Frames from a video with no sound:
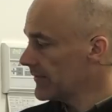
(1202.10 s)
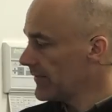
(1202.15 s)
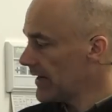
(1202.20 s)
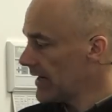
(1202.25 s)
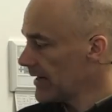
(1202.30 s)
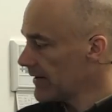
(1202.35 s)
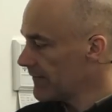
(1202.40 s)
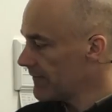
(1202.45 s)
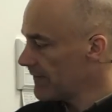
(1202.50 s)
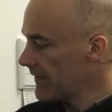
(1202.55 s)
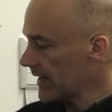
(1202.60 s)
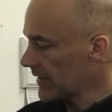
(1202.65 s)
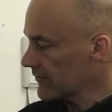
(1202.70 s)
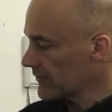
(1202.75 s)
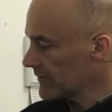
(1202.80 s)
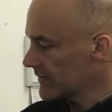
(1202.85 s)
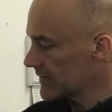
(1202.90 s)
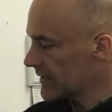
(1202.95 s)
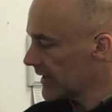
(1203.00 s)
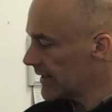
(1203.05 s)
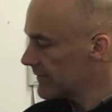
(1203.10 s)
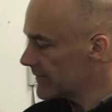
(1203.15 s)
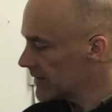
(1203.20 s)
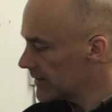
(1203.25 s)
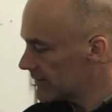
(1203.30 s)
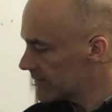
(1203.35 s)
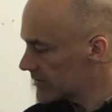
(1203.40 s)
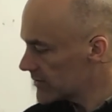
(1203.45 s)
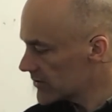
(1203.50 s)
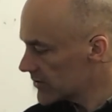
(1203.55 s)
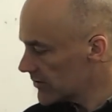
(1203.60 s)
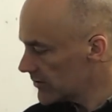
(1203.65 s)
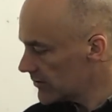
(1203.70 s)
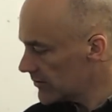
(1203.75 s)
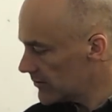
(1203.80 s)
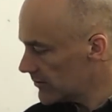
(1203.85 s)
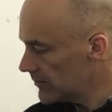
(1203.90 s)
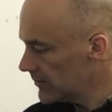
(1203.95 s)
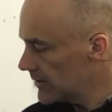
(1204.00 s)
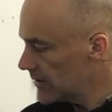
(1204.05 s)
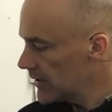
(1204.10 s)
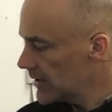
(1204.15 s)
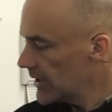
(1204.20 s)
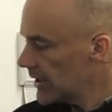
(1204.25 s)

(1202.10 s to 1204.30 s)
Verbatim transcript: if I had a factor of safety of 2,